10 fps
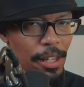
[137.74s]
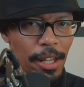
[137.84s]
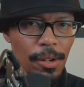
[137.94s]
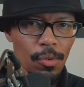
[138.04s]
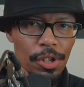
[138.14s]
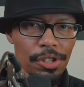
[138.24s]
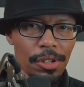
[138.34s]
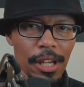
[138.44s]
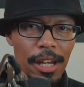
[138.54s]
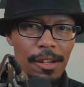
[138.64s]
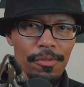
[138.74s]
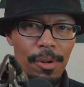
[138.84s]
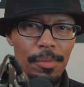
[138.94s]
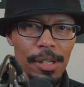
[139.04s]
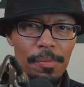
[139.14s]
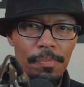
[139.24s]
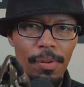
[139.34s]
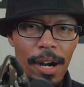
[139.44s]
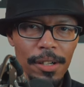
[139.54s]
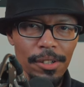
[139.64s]
than what you're getting from the
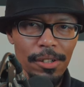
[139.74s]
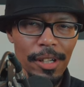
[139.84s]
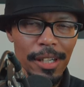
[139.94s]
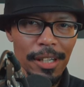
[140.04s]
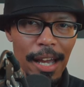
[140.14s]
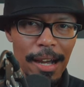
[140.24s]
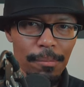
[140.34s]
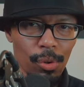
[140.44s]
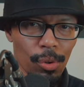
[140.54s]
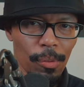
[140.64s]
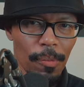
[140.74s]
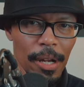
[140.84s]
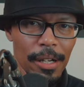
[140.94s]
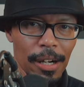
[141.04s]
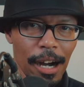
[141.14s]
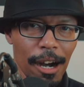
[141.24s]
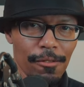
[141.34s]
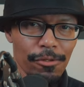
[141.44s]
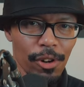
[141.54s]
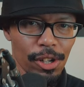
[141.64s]
Procter and Gamble
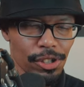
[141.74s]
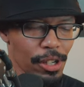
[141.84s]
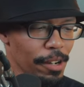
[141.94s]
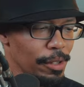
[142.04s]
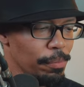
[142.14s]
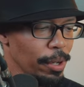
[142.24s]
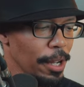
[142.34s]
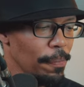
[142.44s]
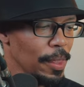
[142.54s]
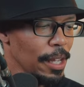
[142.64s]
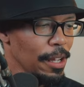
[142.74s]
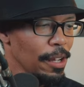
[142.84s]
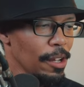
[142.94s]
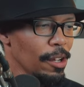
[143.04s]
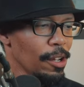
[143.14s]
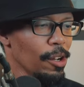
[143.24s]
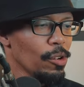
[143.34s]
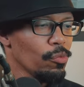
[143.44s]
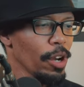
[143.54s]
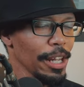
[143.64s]
version of it. But
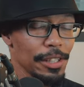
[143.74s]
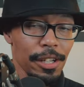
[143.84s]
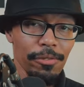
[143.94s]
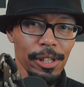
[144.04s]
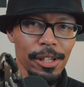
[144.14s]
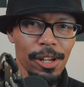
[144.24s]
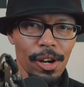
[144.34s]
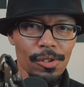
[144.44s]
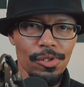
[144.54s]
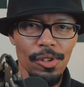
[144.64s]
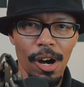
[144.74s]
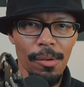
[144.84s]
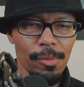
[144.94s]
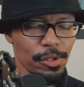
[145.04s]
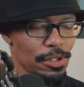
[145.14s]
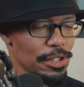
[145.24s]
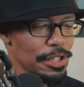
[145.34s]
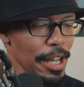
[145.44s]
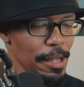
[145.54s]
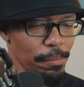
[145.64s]
relatively close, almost the
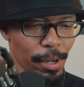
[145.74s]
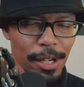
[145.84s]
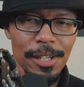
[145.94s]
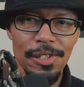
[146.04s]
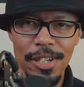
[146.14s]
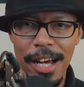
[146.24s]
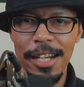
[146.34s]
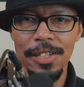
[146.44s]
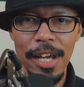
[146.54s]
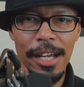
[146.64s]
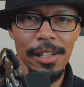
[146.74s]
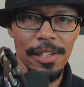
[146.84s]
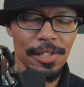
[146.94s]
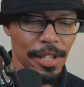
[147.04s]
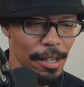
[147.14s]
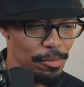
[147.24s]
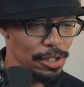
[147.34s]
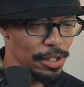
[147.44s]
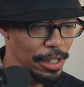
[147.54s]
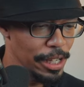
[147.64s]
same, but it's not exactly the same,
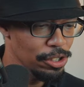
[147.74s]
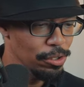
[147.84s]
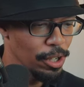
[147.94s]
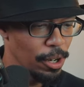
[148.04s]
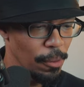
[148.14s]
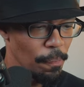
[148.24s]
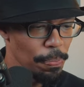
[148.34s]
just to let you know.